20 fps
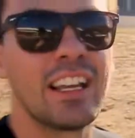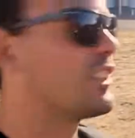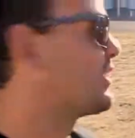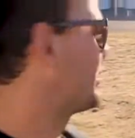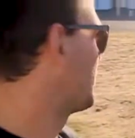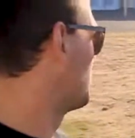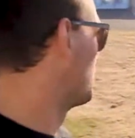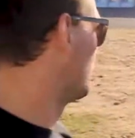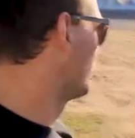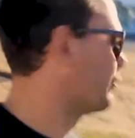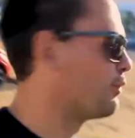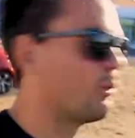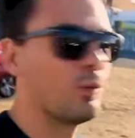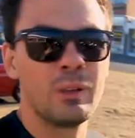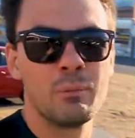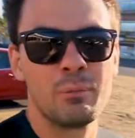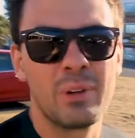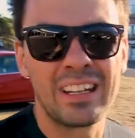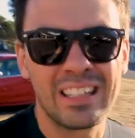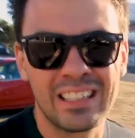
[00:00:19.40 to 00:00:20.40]
because he will
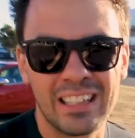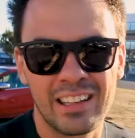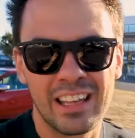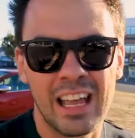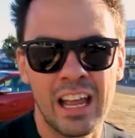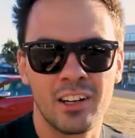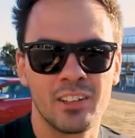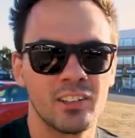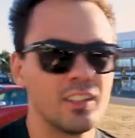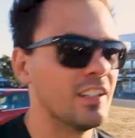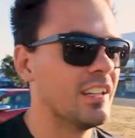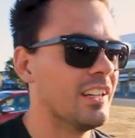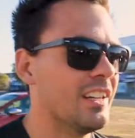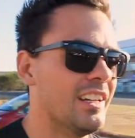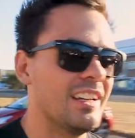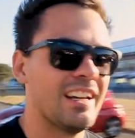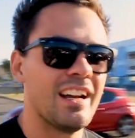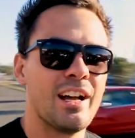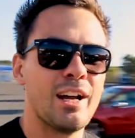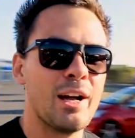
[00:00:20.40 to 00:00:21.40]
fall and break another ankle.
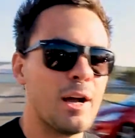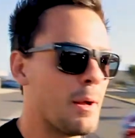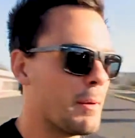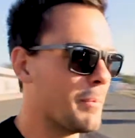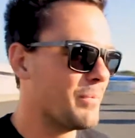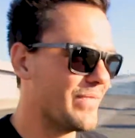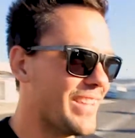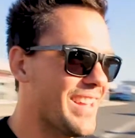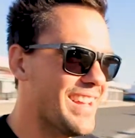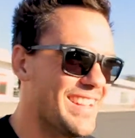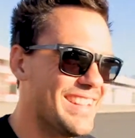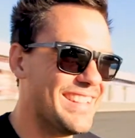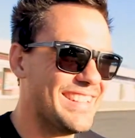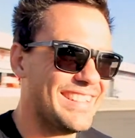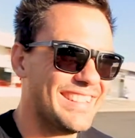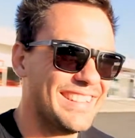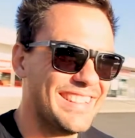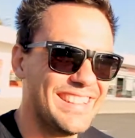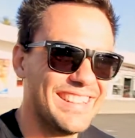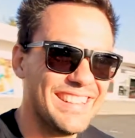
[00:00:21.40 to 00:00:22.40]

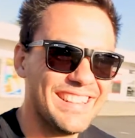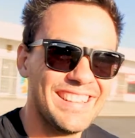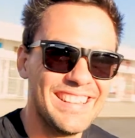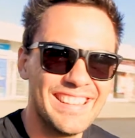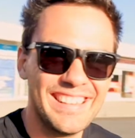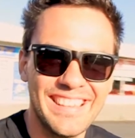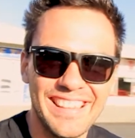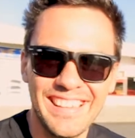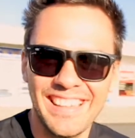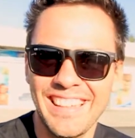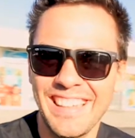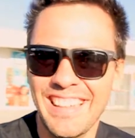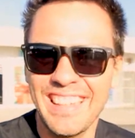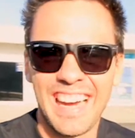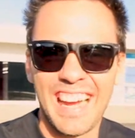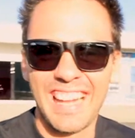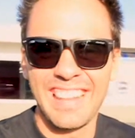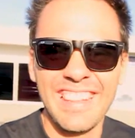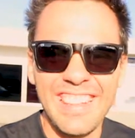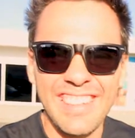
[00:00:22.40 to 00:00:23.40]

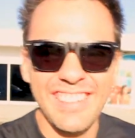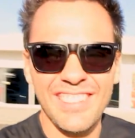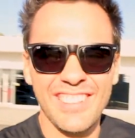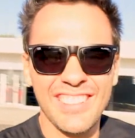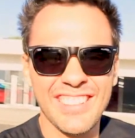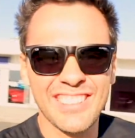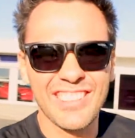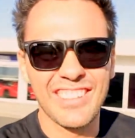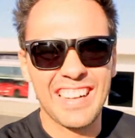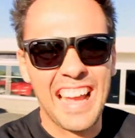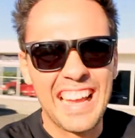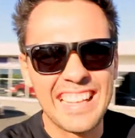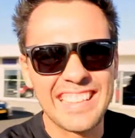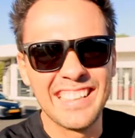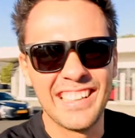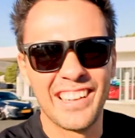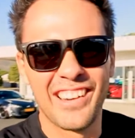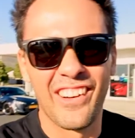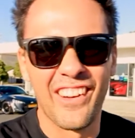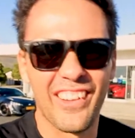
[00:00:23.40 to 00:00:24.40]
I think he's going to start
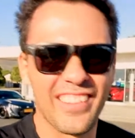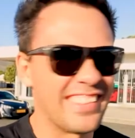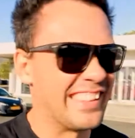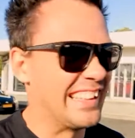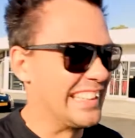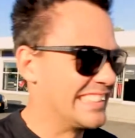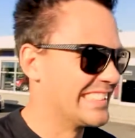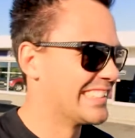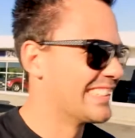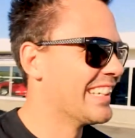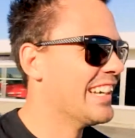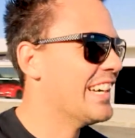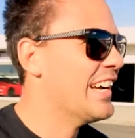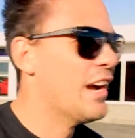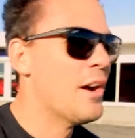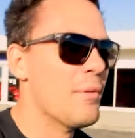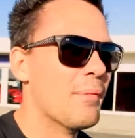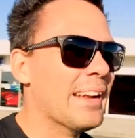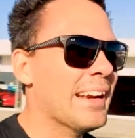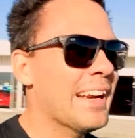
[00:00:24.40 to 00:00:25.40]
hating car things.
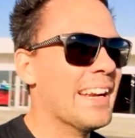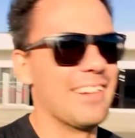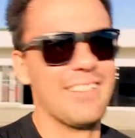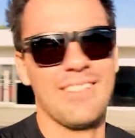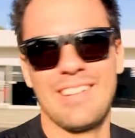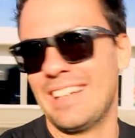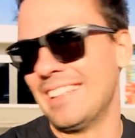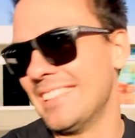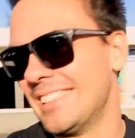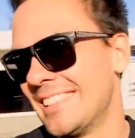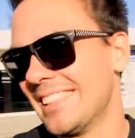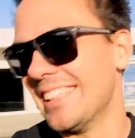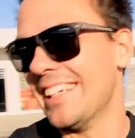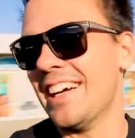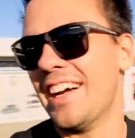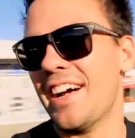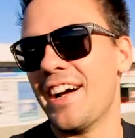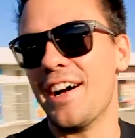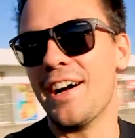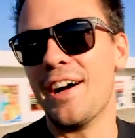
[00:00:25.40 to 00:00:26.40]
But anyways,
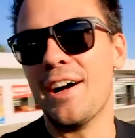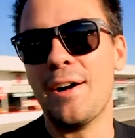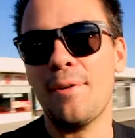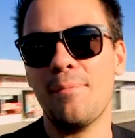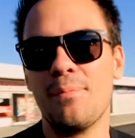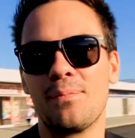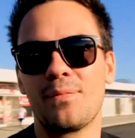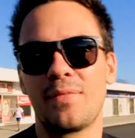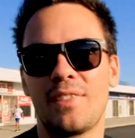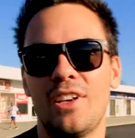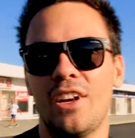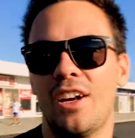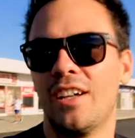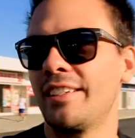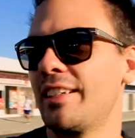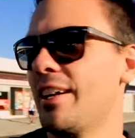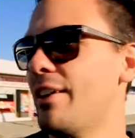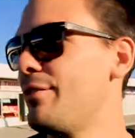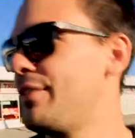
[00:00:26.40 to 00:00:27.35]
so I'm